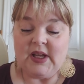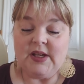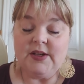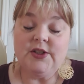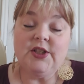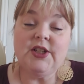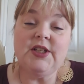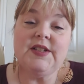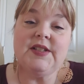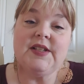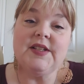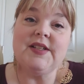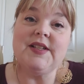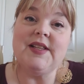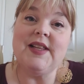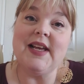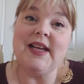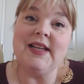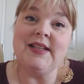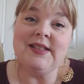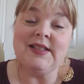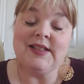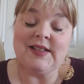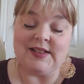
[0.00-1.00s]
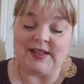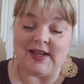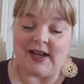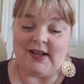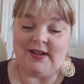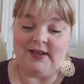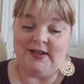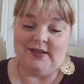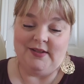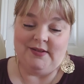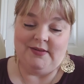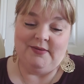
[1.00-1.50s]
Jesus then said,
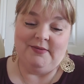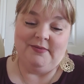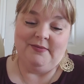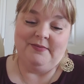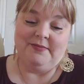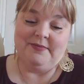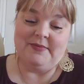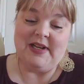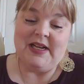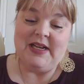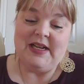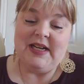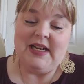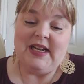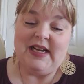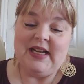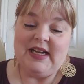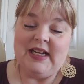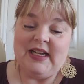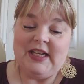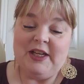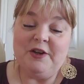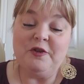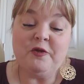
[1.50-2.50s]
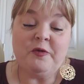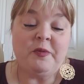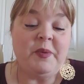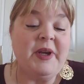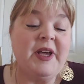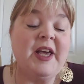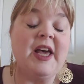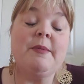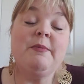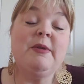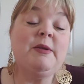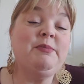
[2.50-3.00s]
You've
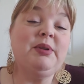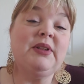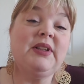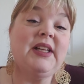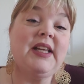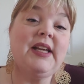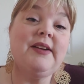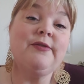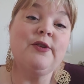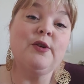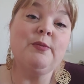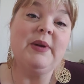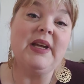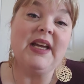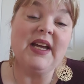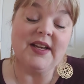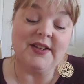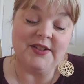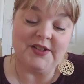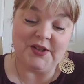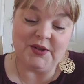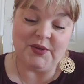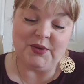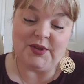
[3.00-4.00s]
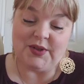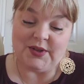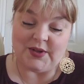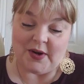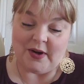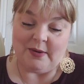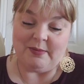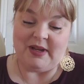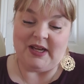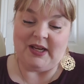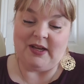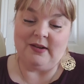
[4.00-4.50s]
become a believer because you
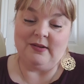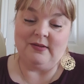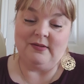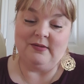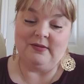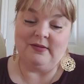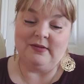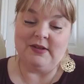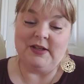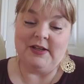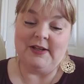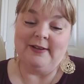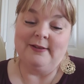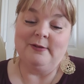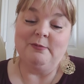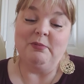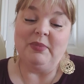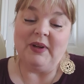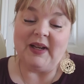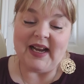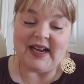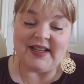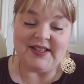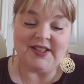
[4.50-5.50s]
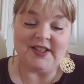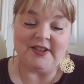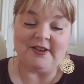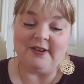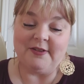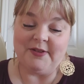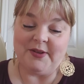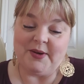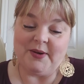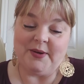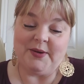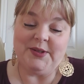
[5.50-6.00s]
saw me. Blessed
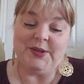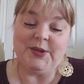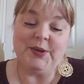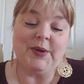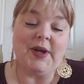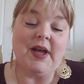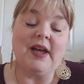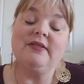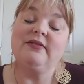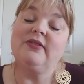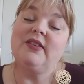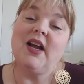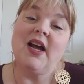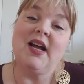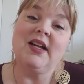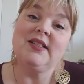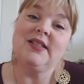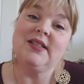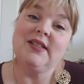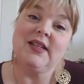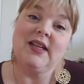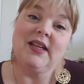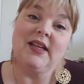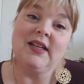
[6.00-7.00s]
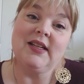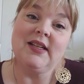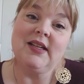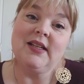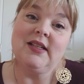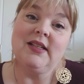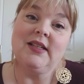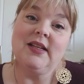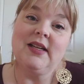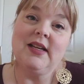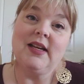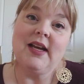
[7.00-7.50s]
are those who have not seen
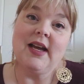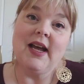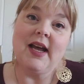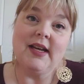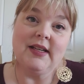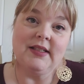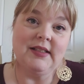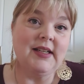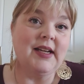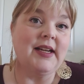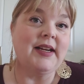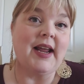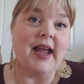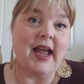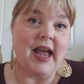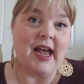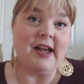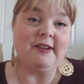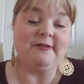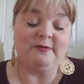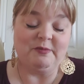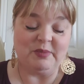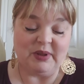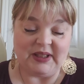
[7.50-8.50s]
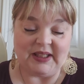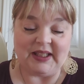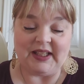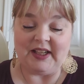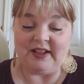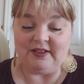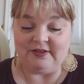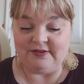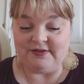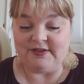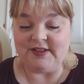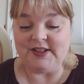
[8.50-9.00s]
and yet have
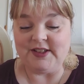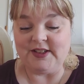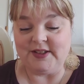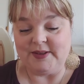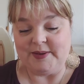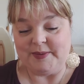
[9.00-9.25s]
believed.